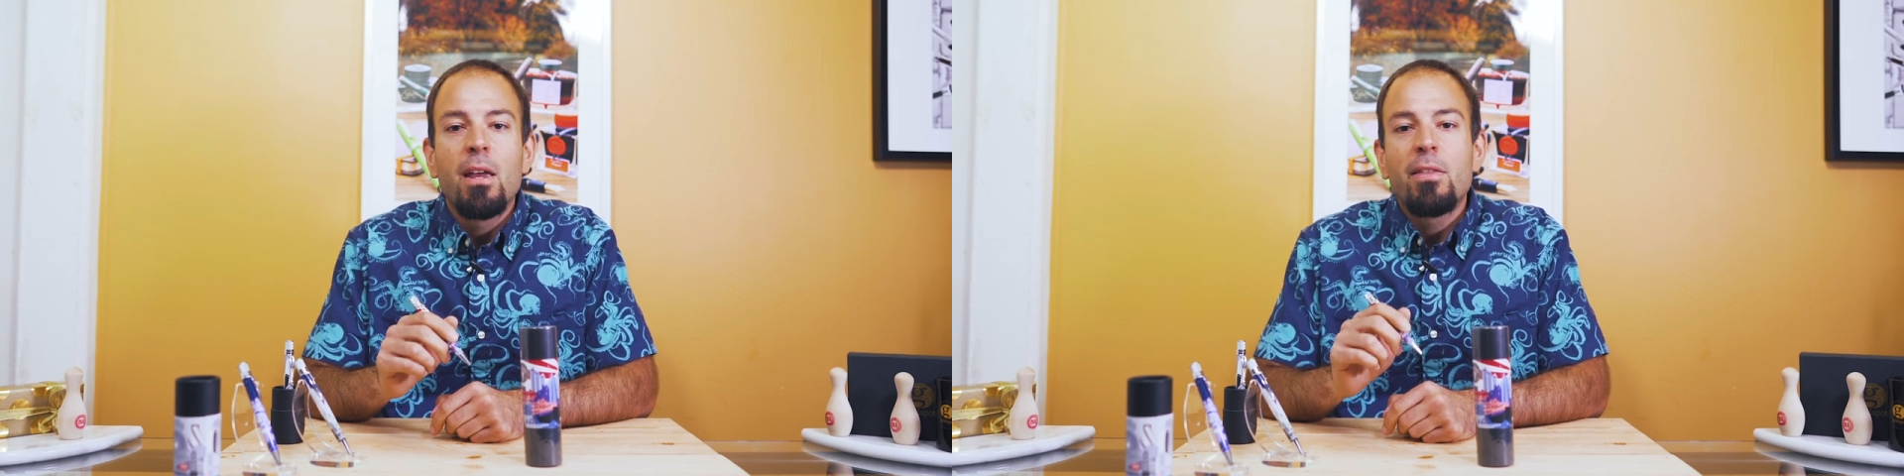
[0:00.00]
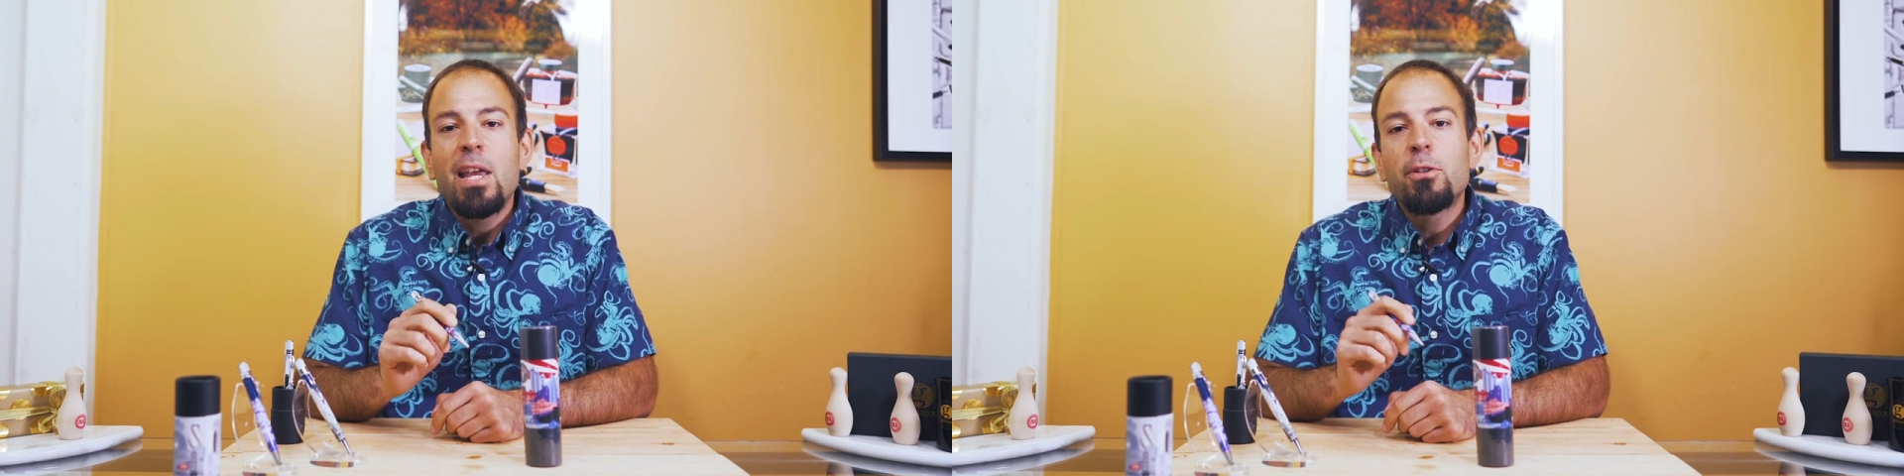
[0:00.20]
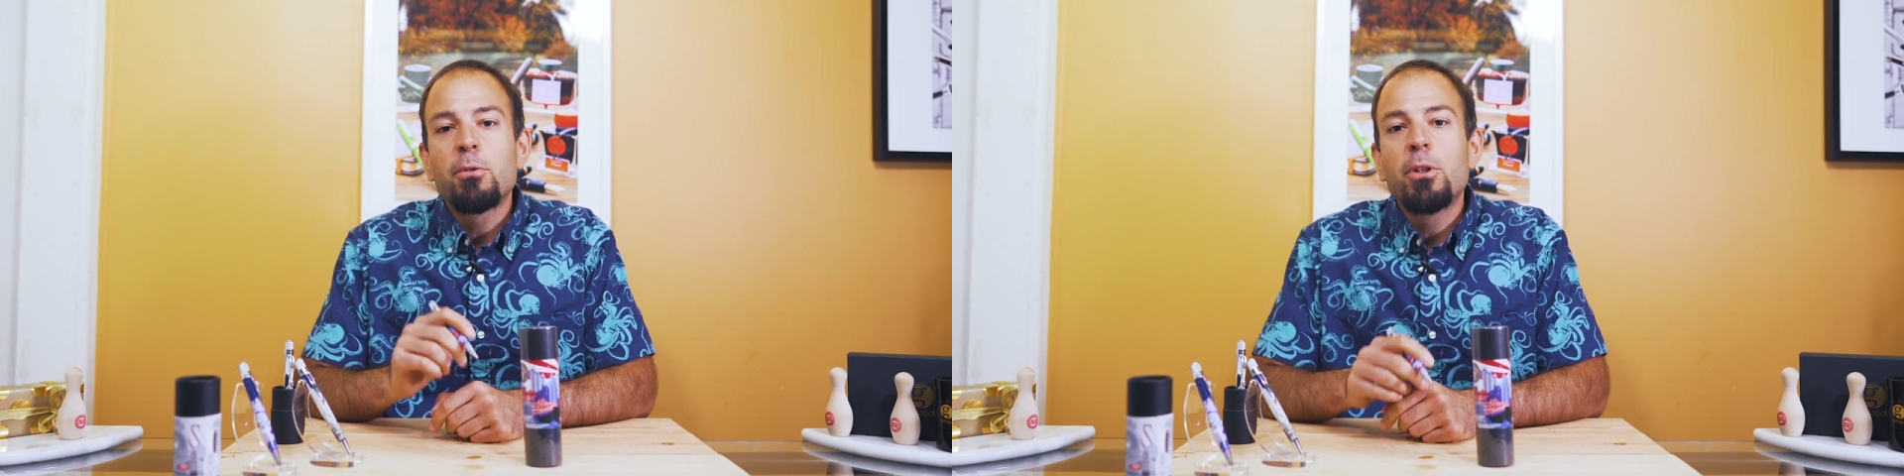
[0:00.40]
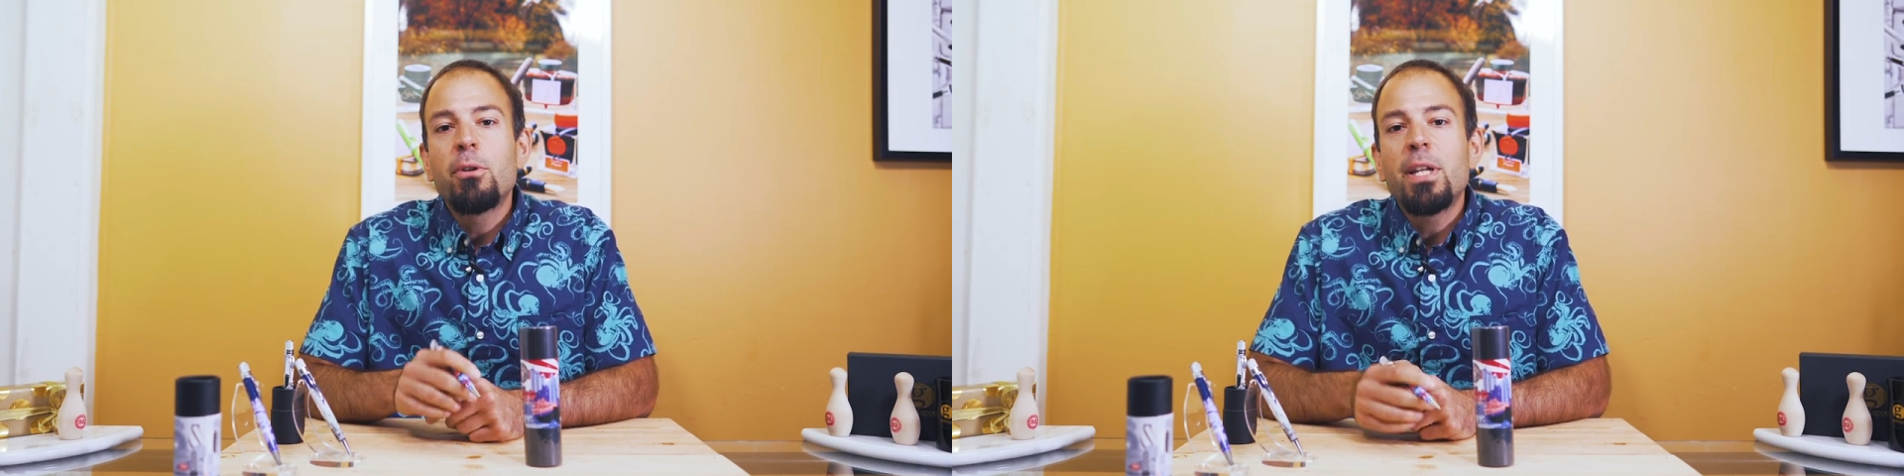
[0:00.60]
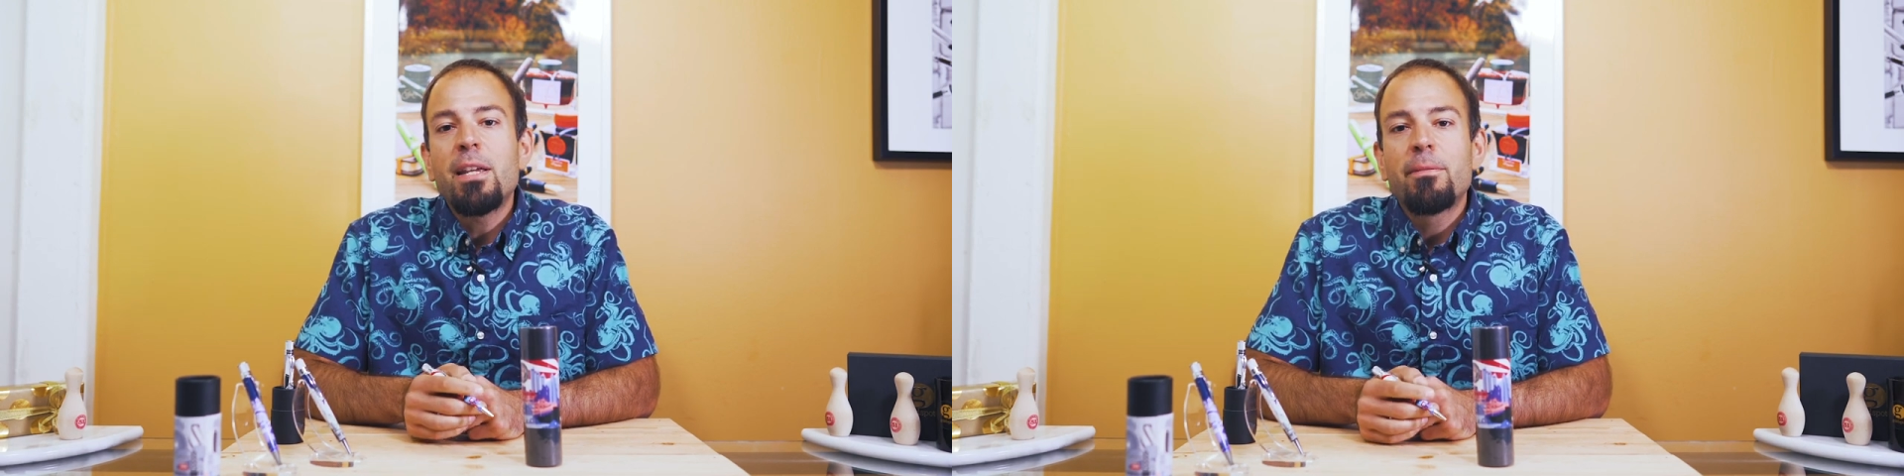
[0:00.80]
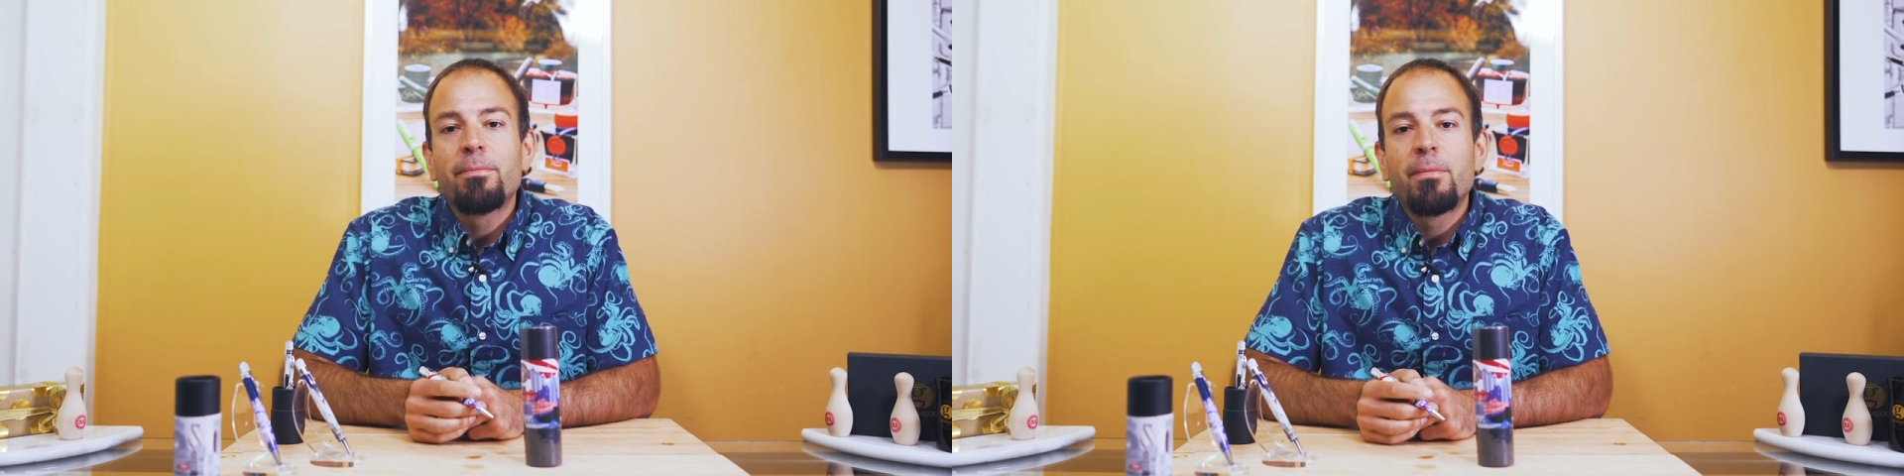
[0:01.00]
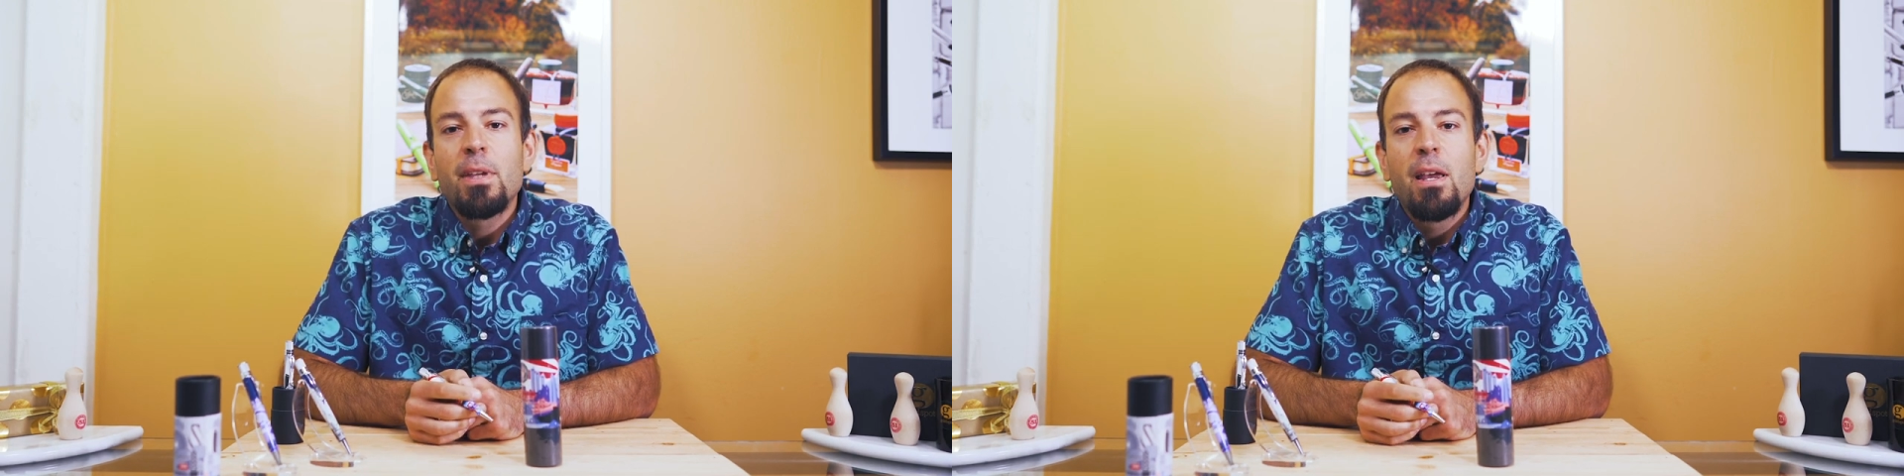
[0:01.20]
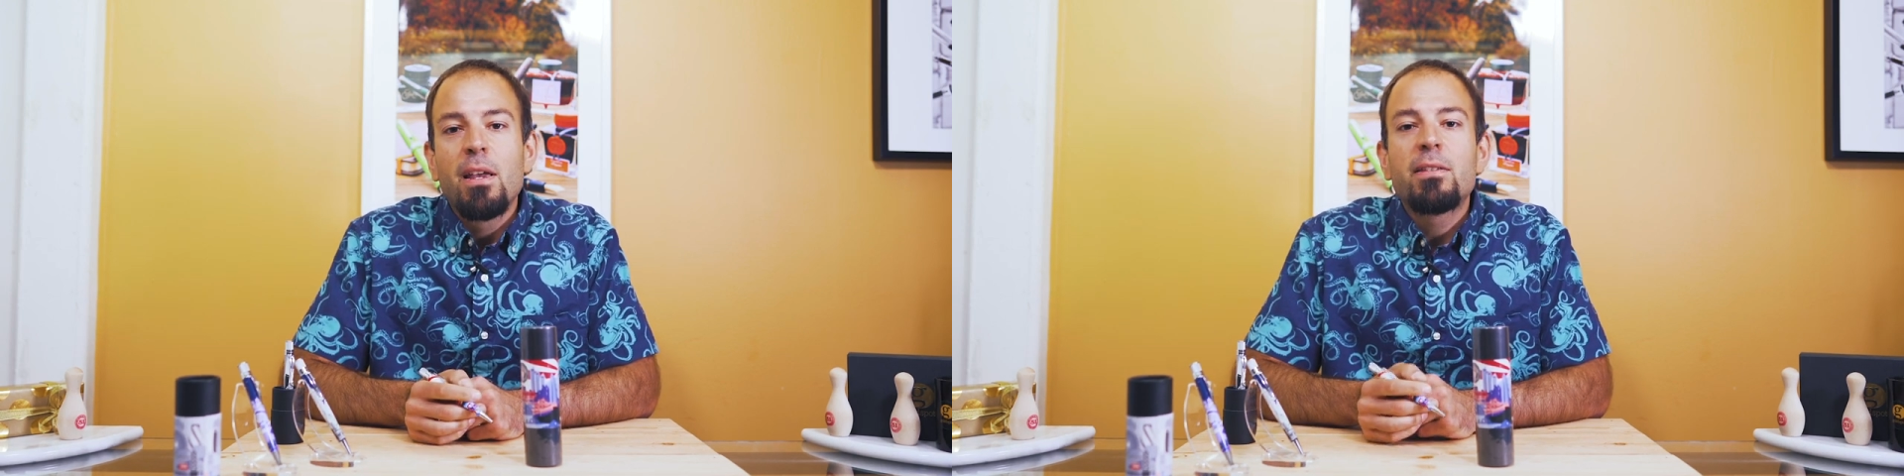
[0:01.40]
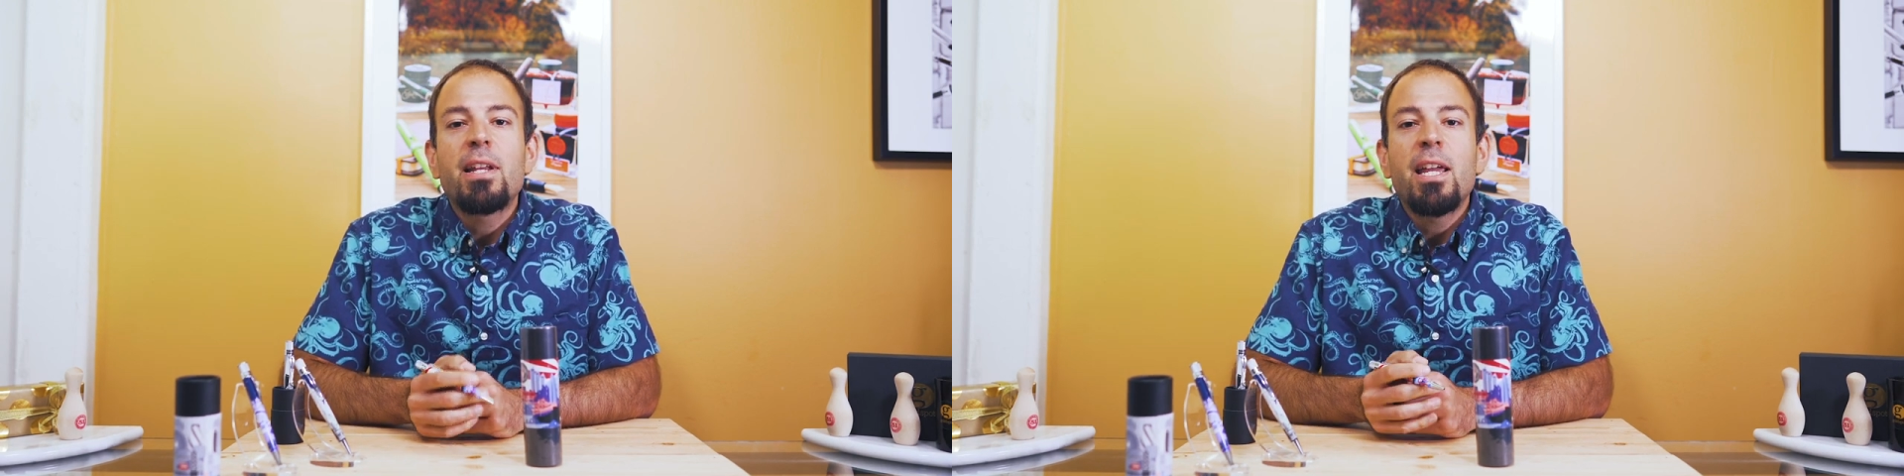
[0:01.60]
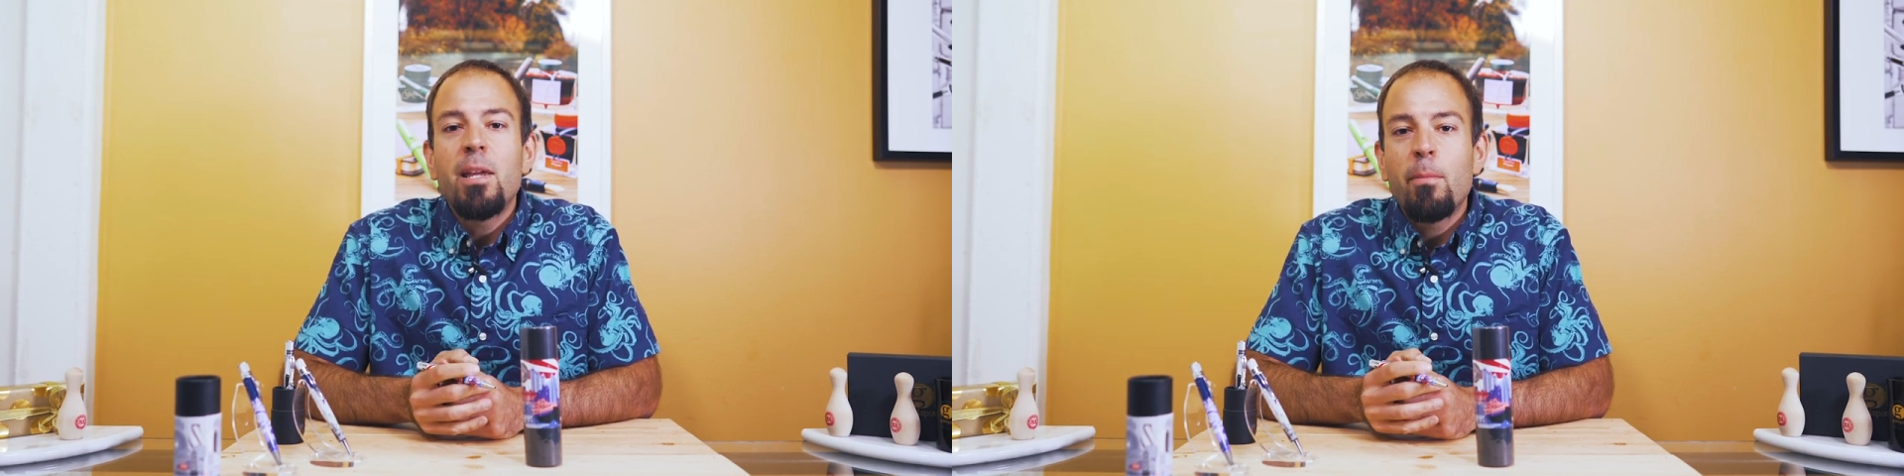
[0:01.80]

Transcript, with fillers: Thanks for tuning in. Stanky,